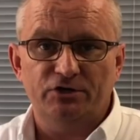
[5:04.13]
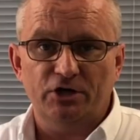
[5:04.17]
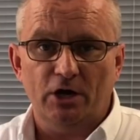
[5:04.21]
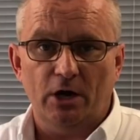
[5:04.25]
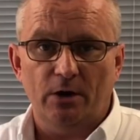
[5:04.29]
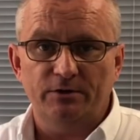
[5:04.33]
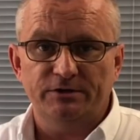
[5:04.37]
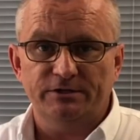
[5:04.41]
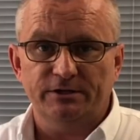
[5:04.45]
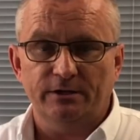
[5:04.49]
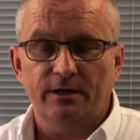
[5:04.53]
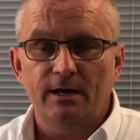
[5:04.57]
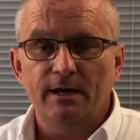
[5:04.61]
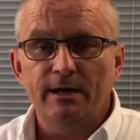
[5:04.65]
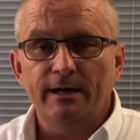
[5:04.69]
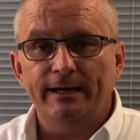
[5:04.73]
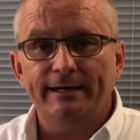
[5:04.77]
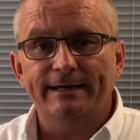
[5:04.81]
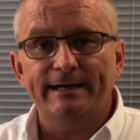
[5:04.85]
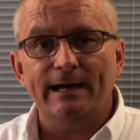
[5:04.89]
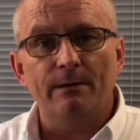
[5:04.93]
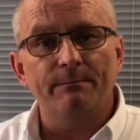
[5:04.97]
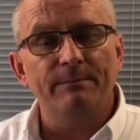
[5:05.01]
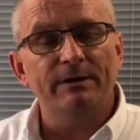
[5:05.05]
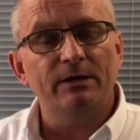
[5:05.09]
chosen. It
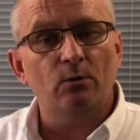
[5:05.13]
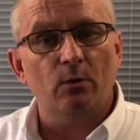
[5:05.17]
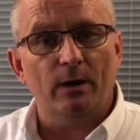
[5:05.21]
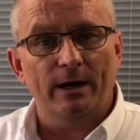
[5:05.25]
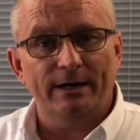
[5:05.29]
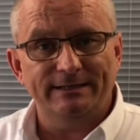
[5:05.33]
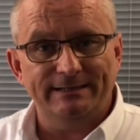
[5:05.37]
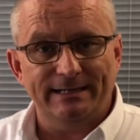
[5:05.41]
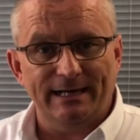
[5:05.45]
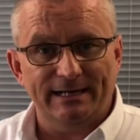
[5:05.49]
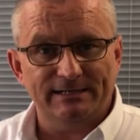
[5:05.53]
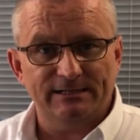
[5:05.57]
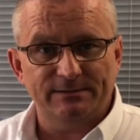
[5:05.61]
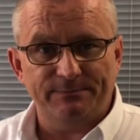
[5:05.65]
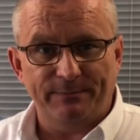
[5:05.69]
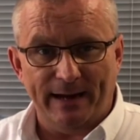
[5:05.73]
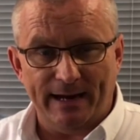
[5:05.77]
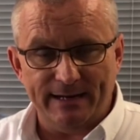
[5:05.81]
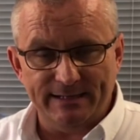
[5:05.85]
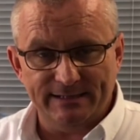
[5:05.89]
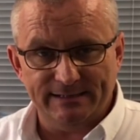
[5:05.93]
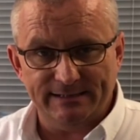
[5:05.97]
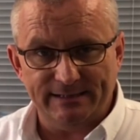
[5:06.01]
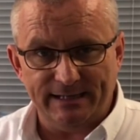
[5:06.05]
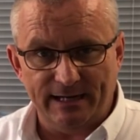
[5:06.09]
can be quite
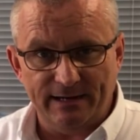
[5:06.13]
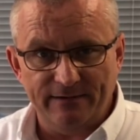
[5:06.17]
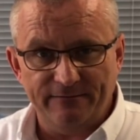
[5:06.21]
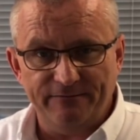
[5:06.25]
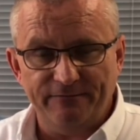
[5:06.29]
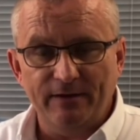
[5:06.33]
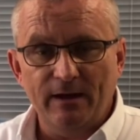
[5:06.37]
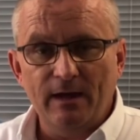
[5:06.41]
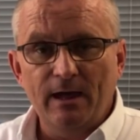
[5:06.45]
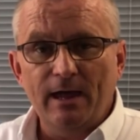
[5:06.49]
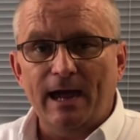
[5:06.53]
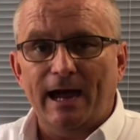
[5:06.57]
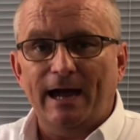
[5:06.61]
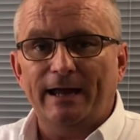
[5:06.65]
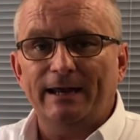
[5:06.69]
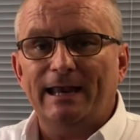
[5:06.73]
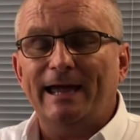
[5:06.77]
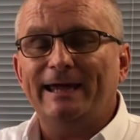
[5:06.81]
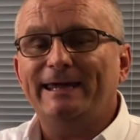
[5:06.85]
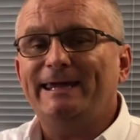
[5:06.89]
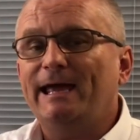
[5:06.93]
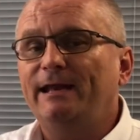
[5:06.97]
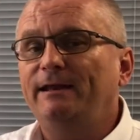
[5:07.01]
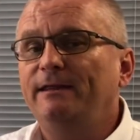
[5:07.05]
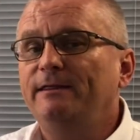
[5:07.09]
expensive, and
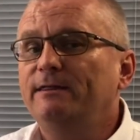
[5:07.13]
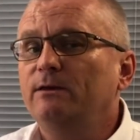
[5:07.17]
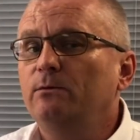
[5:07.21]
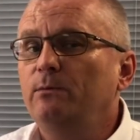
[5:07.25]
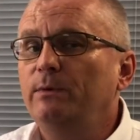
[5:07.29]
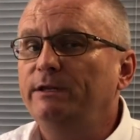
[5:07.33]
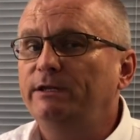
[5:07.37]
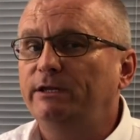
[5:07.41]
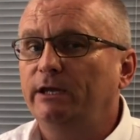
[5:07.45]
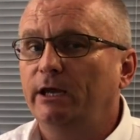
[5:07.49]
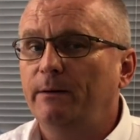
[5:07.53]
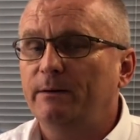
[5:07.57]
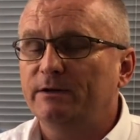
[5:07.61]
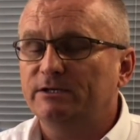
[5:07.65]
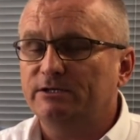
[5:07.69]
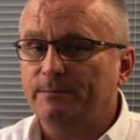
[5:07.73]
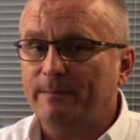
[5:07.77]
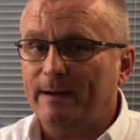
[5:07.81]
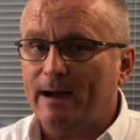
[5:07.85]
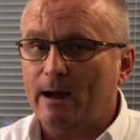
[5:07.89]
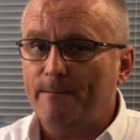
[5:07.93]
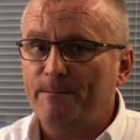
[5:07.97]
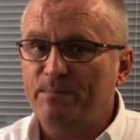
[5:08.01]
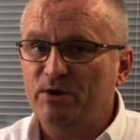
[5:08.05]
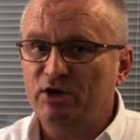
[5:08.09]
like anything we do, it's
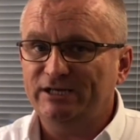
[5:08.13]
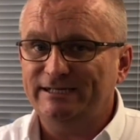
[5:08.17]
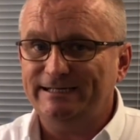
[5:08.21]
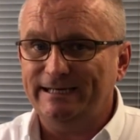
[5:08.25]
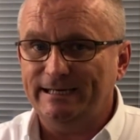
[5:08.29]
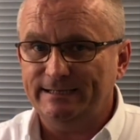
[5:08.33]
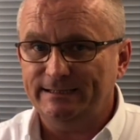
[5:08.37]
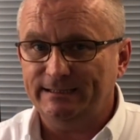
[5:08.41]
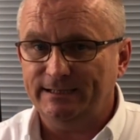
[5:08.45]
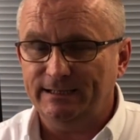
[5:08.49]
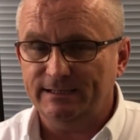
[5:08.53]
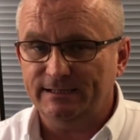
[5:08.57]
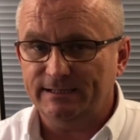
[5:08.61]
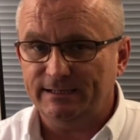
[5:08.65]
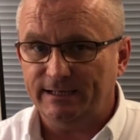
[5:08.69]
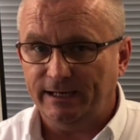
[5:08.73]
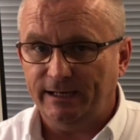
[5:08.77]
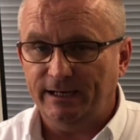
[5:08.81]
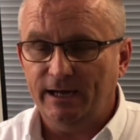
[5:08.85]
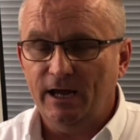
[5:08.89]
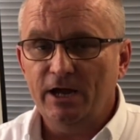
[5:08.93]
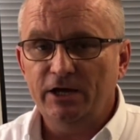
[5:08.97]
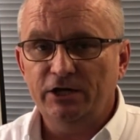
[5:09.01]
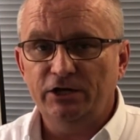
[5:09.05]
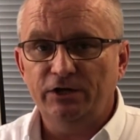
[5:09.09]
about
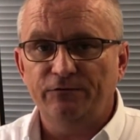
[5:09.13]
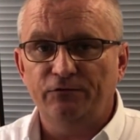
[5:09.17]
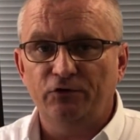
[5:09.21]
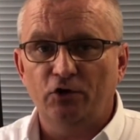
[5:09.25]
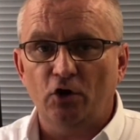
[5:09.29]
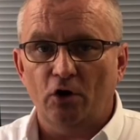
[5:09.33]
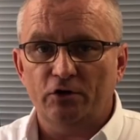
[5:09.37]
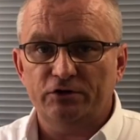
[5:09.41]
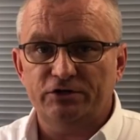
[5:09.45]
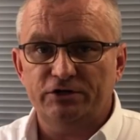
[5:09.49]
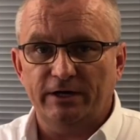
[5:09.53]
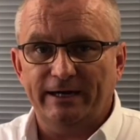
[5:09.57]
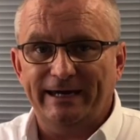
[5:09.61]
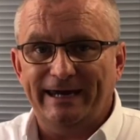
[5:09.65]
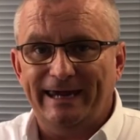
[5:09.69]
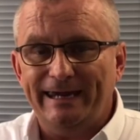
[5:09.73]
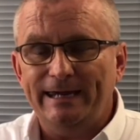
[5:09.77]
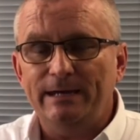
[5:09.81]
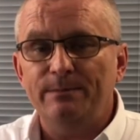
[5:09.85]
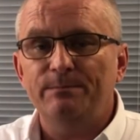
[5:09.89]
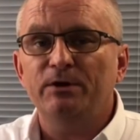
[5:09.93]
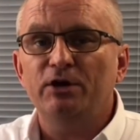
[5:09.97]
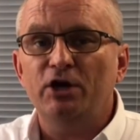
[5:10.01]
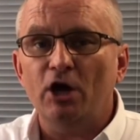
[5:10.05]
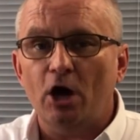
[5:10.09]
persistency. You've got to
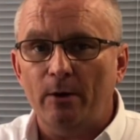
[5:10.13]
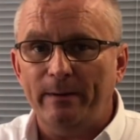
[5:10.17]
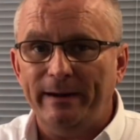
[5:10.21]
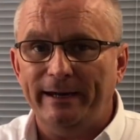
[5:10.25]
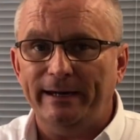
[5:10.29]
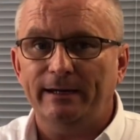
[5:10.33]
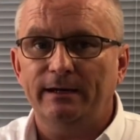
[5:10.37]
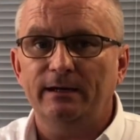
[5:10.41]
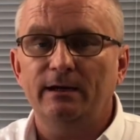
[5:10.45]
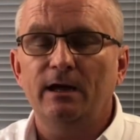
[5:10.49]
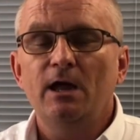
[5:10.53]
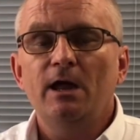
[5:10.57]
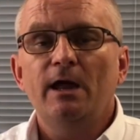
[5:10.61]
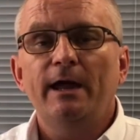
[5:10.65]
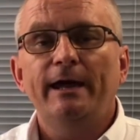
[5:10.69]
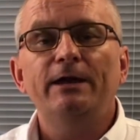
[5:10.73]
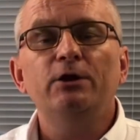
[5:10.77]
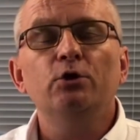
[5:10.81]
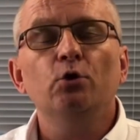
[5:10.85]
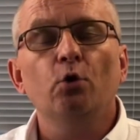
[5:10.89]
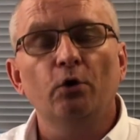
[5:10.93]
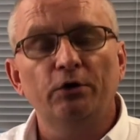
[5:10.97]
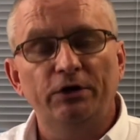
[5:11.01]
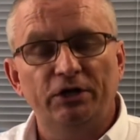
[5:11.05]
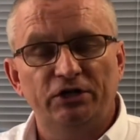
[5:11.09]
keep going
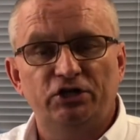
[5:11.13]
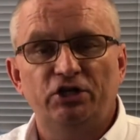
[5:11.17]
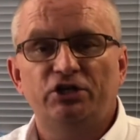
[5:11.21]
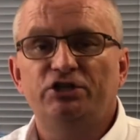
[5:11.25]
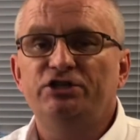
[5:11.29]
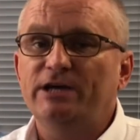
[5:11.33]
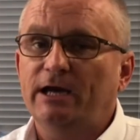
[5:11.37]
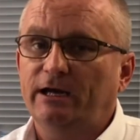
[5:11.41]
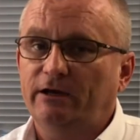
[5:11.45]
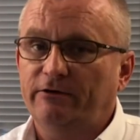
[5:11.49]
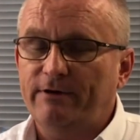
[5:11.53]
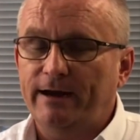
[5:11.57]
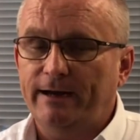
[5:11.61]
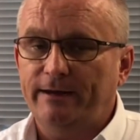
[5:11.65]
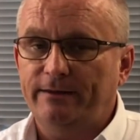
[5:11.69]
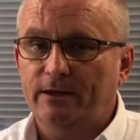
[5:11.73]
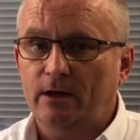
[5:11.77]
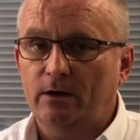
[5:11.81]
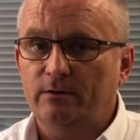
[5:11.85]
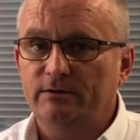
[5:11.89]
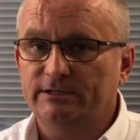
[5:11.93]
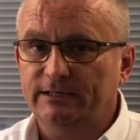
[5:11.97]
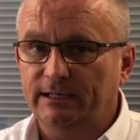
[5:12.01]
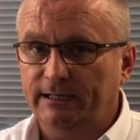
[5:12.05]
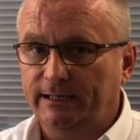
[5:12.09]
in order to generate
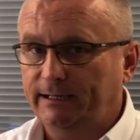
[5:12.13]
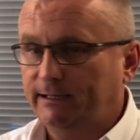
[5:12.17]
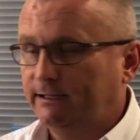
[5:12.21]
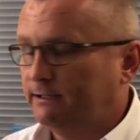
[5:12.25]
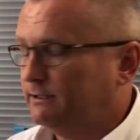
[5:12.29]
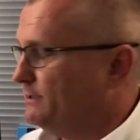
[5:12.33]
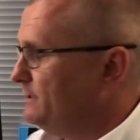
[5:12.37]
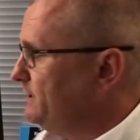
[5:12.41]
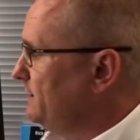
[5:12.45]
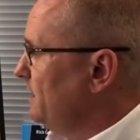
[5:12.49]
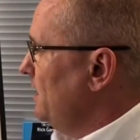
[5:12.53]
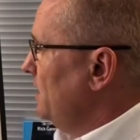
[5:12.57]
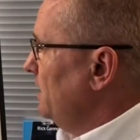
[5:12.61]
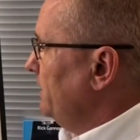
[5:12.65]
those leads.